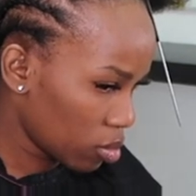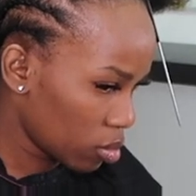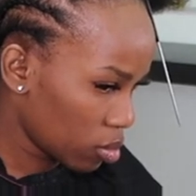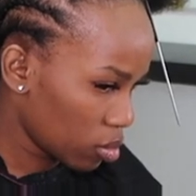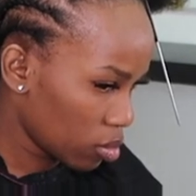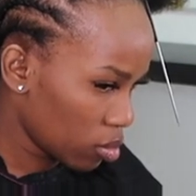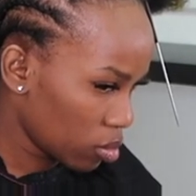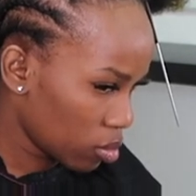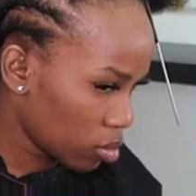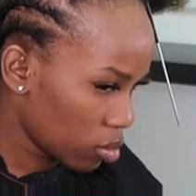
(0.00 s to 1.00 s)

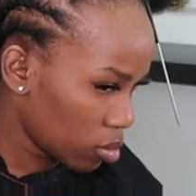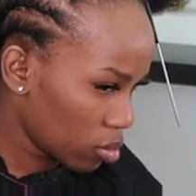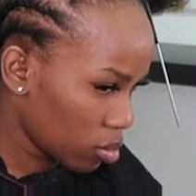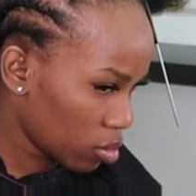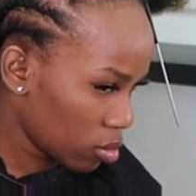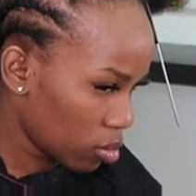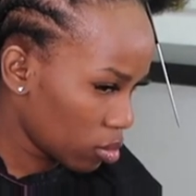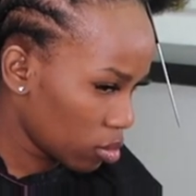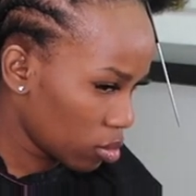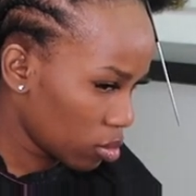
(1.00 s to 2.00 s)

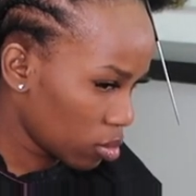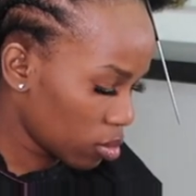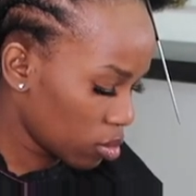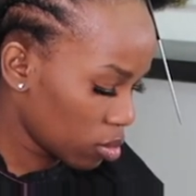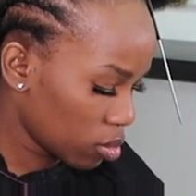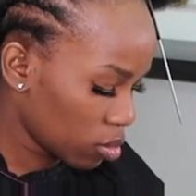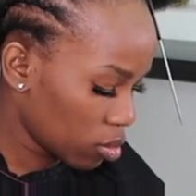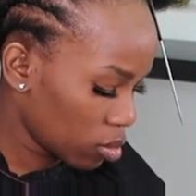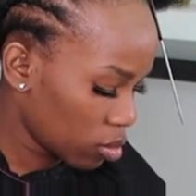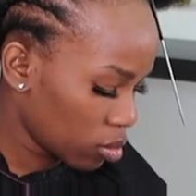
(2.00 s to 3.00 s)

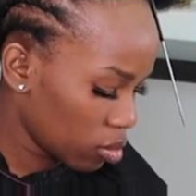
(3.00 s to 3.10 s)
(not speaking)